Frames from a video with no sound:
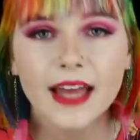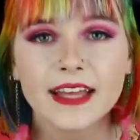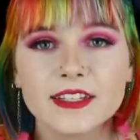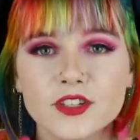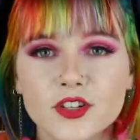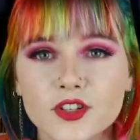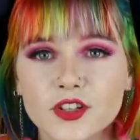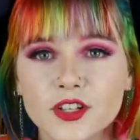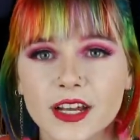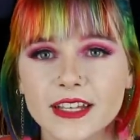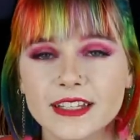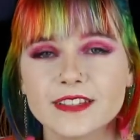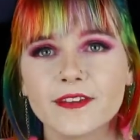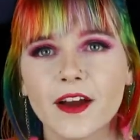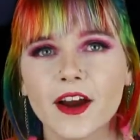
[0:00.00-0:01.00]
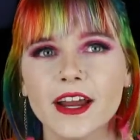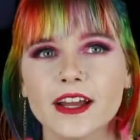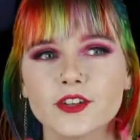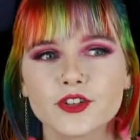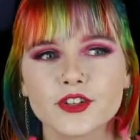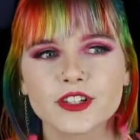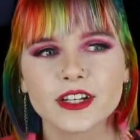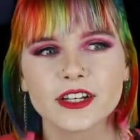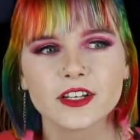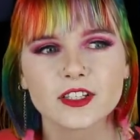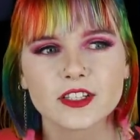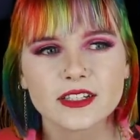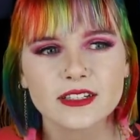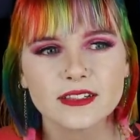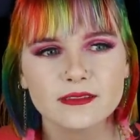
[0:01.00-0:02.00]
It's just, it's very interesting because
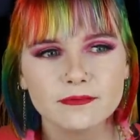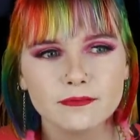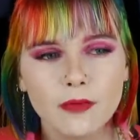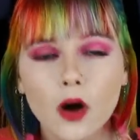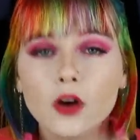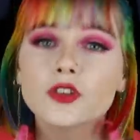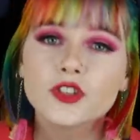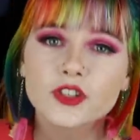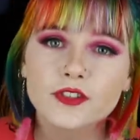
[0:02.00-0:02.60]
most